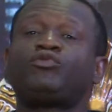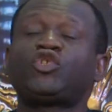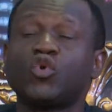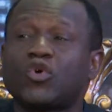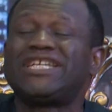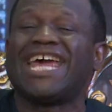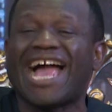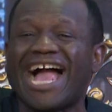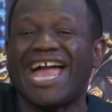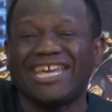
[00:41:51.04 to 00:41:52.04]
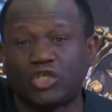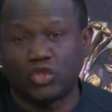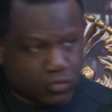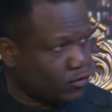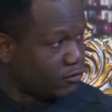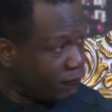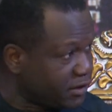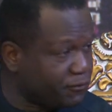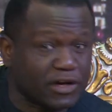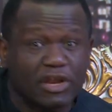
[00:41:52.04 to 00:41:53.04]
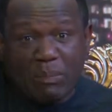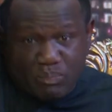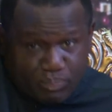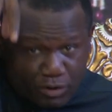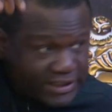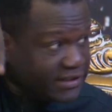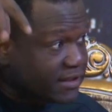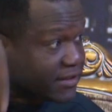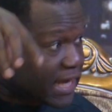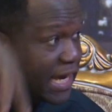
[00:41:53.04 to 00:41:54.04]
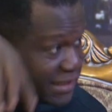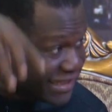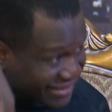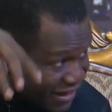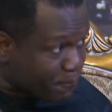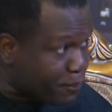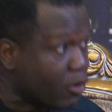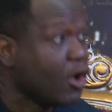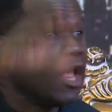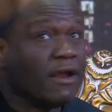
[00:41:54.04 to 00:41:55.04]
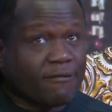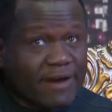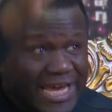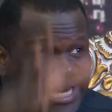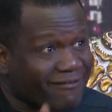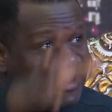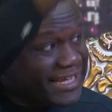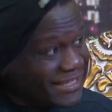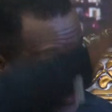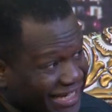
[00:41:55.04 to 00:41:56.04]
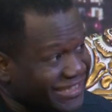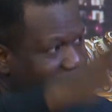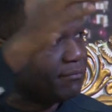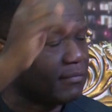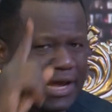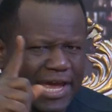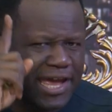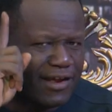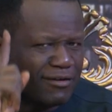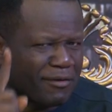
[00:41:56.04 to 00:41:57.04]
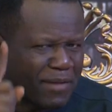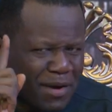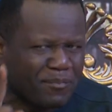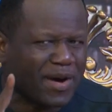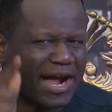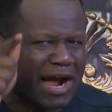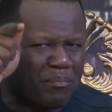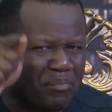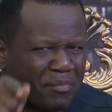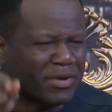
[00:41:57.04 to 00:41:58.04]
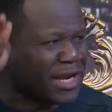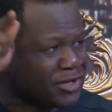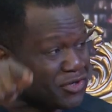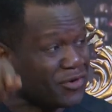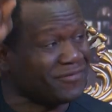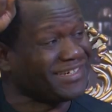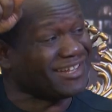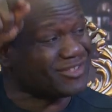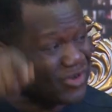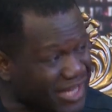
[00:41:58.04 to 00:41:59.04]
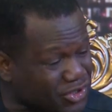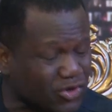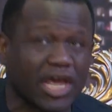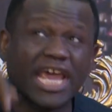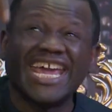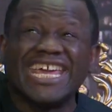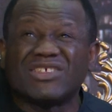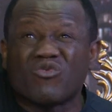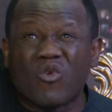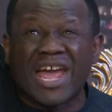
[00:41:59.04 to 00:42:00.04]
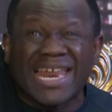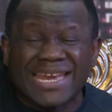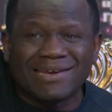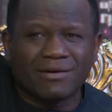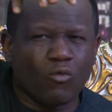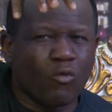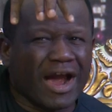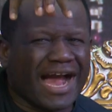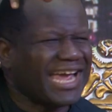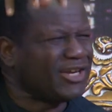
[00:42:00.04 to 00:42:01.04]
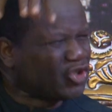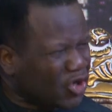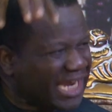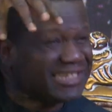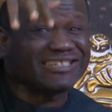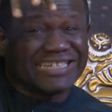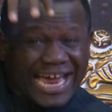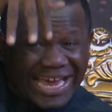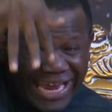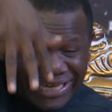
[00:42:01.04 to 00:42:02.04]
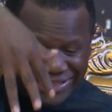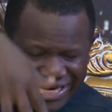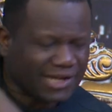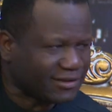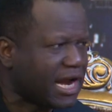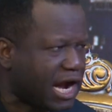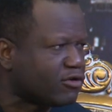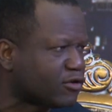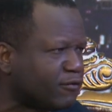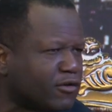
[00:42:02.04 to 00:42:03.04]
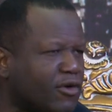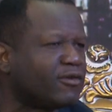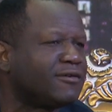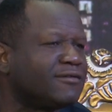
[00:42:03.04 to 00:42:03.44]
took the idols of different and brought it inside the temple, re-erected them. Remember, abomination of desolation is when idolatry now enters the house of God.